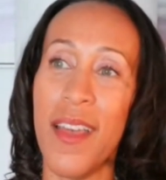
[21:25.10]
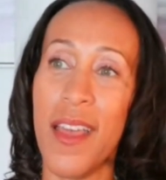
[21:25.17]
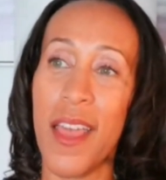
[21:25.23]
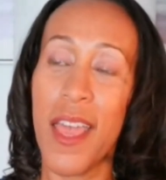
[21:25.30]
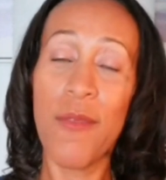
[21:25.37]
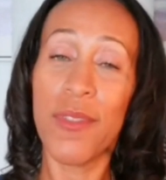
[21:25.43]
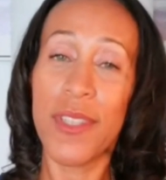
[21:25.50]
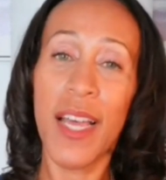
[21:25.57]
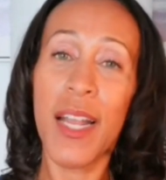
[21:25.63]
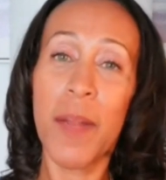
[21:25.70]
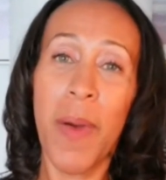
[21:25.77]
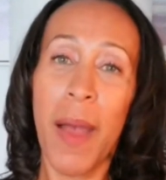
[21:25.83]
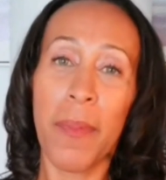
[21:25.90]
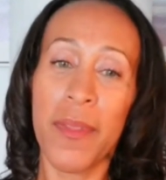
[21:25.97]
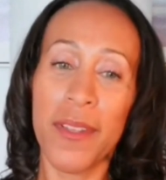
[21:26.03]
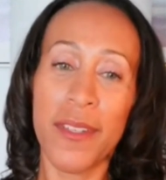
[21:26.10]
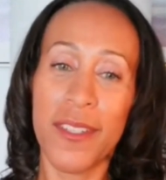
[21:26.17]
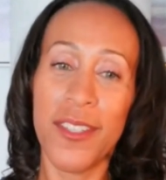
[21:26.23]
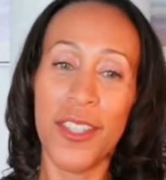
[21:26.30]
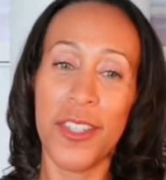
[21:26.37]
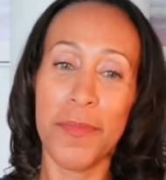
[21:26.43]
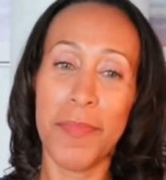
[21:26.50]
It was not a popular
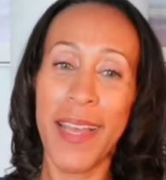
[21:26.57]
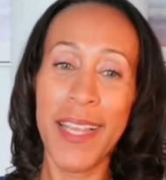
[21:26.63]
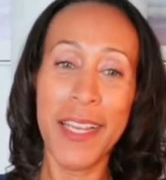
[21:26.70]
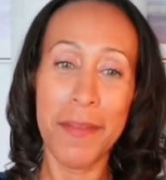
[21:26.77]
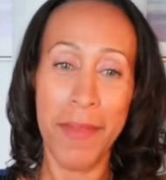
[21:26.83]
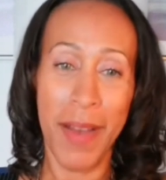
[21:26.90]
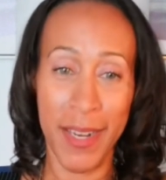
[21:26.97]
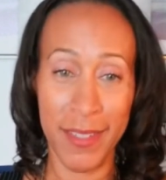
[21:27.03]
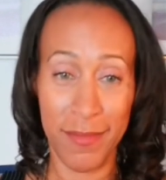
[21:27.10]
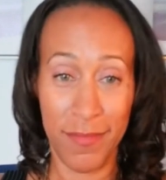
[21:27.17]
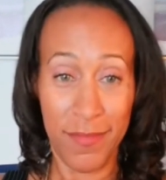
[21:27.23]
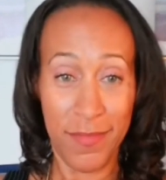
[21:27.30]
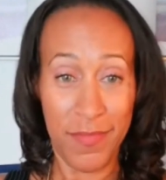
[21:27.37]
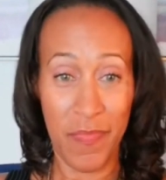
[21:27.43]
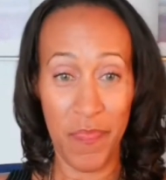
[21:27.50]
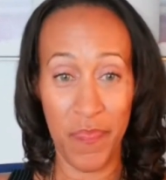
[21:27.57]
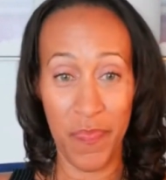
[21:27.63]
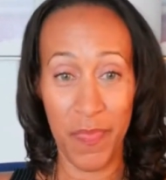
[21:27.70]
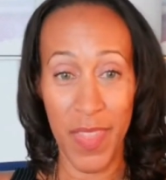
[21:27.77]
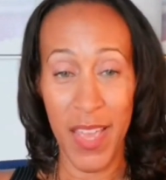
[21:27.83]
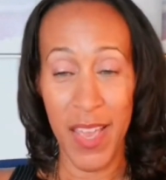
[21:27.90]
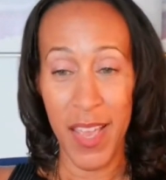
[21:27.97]
decision by anybody.
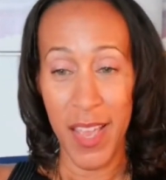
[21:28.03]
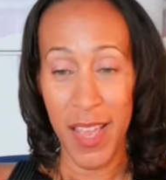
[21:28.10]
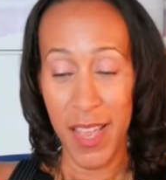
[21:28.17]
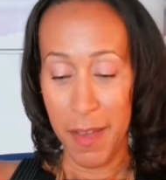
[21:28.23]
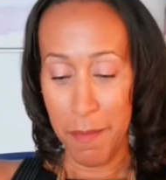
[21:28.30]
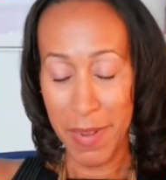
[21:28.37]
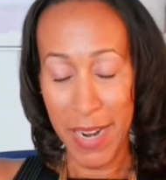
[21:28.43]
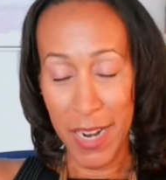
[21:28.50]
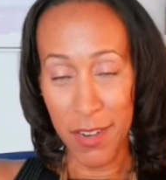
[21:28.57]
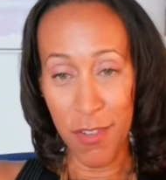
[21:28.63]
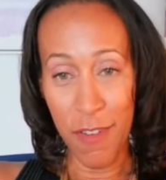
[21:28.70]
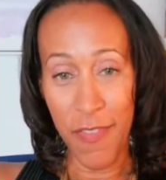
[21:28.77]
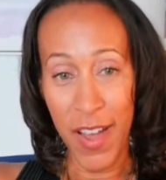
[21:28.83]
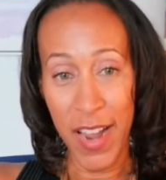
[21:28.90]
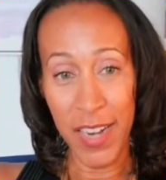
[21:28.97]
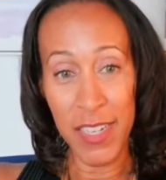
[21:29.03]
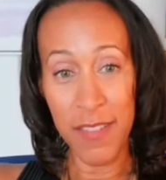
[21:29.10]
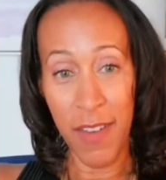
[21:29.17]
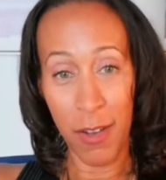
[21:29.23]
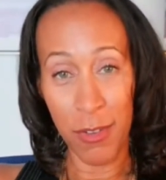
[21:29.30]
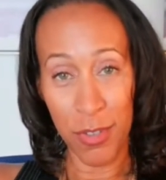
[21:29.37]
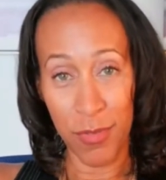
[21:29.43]
But I knew if I didn't leave,
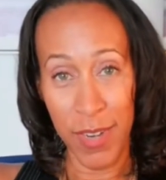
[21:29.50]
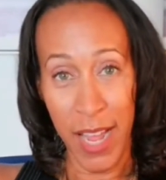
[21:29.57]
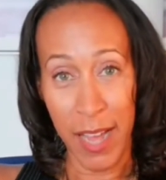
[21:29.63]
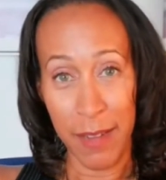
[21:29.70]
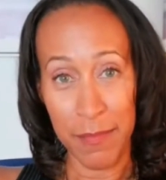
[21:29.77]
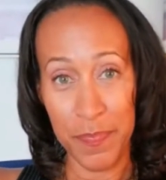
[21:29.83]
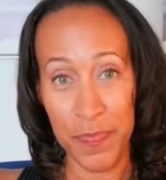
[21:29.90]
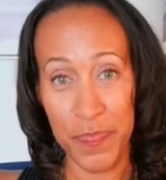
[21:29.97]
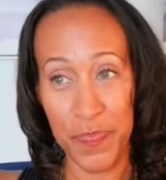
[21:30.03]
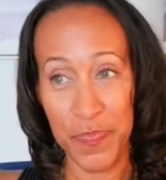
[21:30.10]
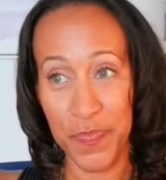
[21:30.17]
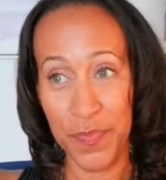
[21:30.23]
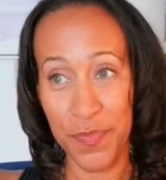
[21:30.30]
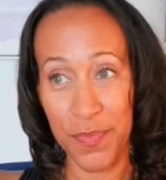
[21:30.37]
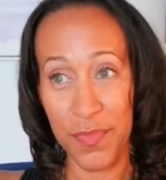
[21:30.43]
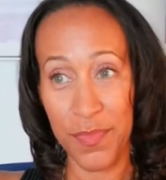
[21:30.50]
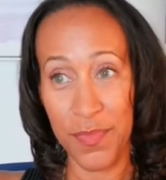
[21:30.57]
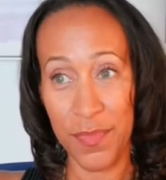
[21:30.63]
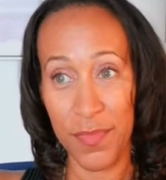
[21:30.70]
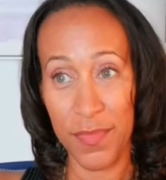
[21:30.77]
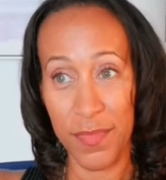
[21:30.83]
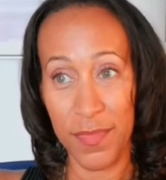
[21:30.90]
I was going to die.
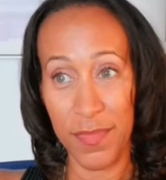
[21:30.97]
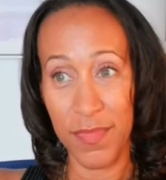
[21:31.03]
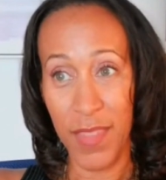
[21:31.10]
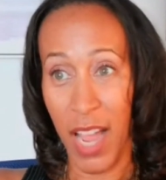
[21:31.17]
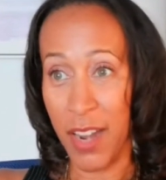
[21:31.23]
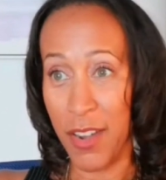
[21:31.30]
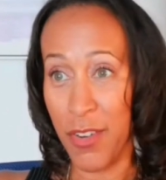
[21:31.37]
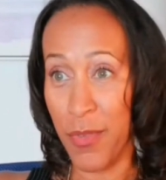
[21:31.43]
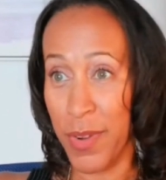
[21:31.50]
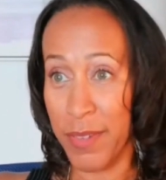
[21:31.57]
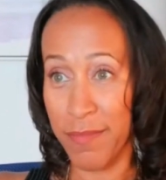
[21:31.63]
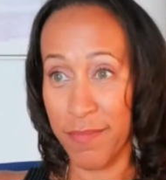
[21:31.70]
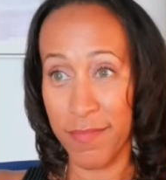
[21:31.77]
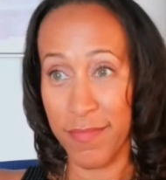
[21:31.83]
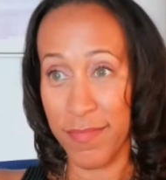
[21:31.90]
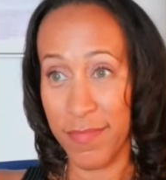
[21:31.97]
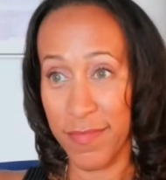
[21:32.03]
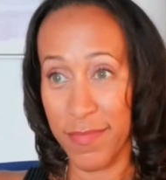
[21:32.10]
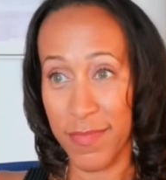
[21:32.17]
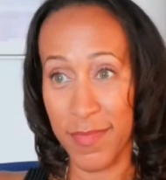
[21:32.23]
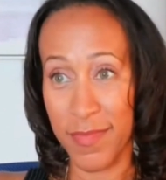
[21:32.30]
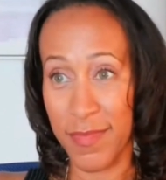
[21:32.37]
I knew it.
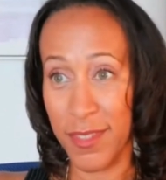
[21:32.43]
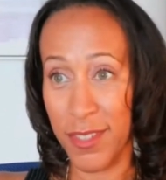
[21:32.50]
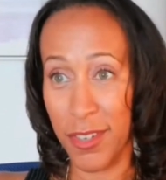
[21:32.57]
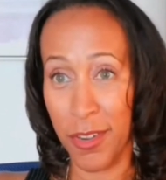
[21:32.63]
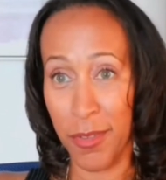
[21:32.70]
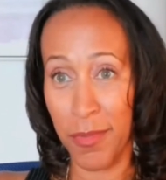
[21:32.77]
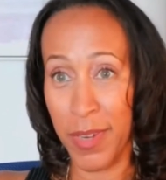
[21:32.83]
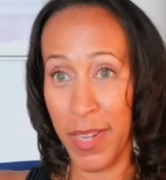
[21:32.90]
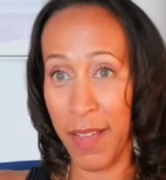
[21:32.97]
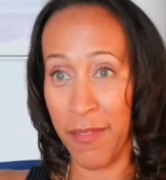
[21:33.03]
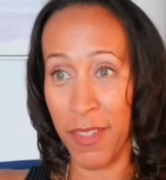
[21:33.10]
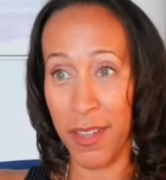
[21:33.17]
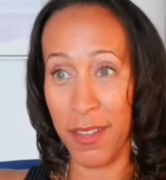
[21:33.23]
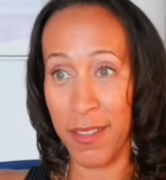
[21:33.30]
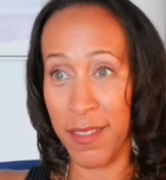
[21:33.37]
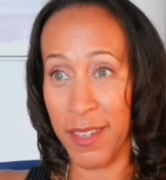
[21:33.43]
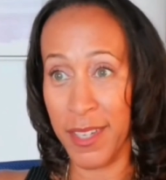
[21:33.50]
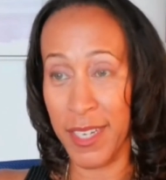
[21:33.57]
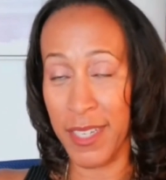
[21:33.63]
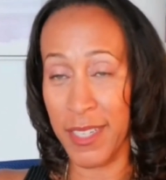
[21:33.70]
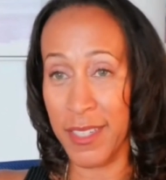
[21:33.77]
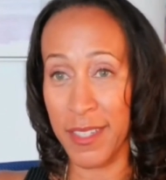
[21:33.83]
We have the
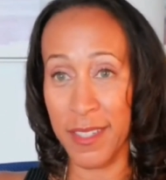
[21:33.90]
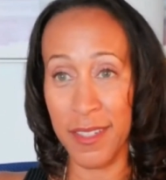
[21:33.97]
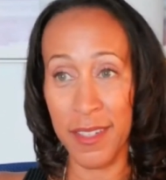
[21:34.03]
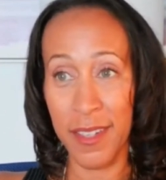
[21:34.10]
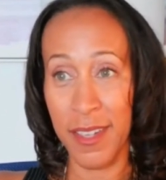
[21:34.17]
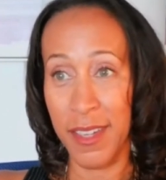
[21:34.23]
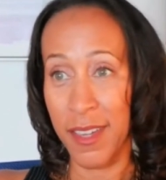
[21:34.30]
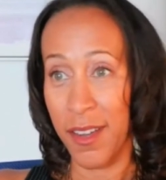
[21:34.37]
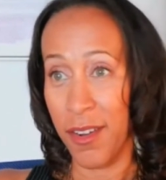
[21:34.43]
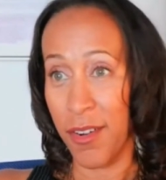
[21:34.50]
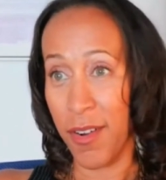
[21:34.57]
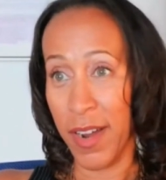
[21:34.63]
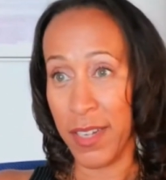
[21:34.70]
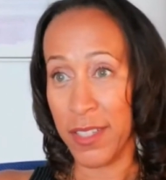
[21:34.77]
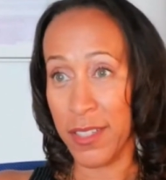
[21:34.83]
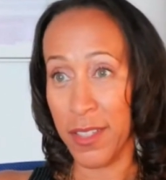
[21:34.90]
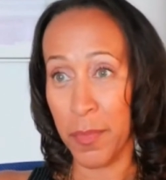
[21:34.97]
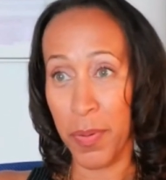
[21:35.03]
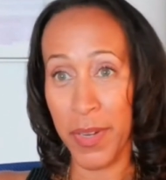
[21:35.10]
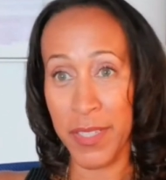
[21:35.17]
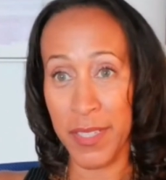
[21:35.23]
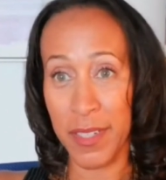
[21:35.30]
dean, or actually the
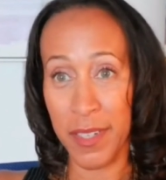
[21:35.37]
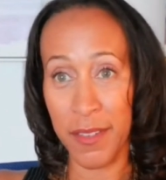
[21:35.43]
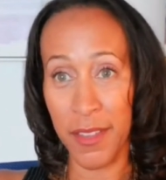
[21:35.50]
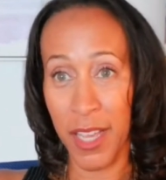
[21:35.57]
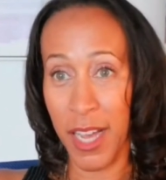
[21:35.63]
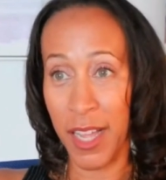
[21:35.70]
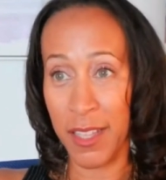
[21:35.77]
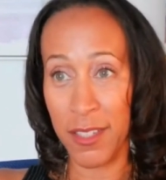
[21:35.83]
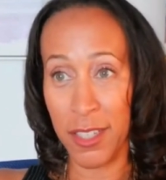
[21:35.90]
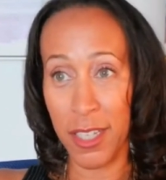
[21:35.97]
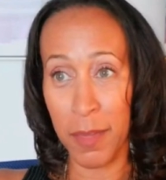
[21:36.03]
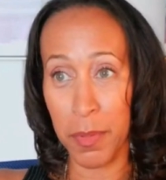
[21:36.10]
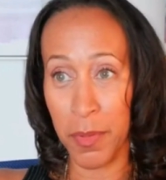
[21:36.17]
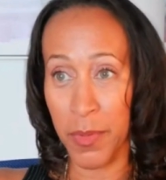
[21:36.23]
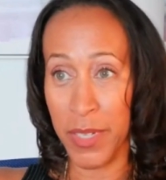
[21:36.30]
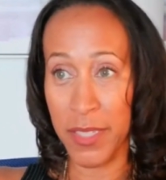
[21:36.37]
president of the college a couple